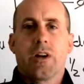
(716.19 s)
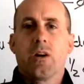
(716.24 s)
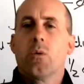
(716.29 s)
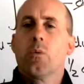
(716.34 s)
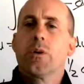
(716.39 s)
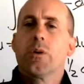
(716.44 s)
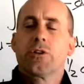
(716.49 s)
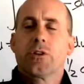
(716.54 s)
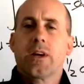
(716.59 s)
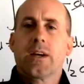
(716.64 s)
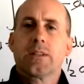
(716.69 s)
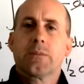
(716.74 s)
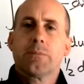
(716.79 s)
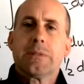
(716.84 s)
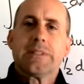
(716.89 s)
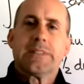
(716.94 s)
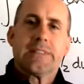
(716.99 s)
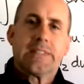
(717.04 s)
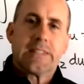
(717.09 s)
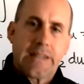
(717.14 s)
I don't want you guys to
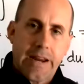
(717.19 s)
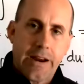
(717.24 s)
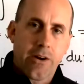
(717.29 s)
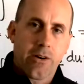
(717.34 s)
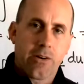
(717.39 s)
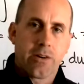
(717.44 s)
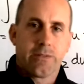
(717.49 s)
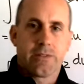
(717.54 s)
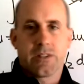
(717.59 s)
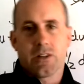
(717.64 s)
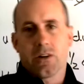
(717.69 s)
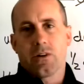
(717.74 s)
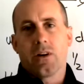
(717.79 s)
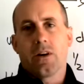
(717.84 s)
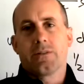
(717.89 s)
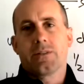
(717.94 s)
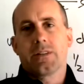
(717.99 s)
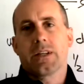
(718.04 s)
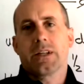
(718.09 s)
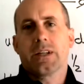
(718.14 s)
be scared of starting
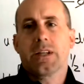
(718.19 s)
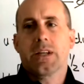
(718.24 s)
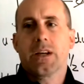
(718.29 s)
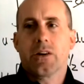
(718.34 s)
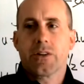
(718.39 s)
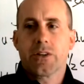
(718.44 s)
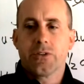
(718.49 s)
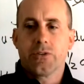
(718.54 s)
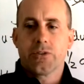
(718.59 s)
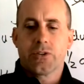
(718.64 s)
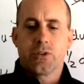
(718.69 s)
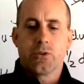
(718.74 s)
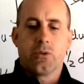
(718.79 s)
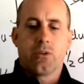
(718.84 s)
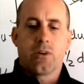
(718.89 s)
off taking Calculus 2.